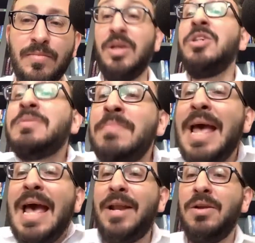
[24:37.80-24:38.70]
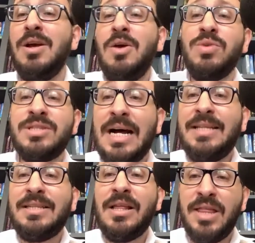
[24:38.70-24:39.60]
because man was
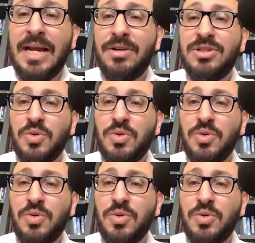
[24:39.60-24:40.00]
not there to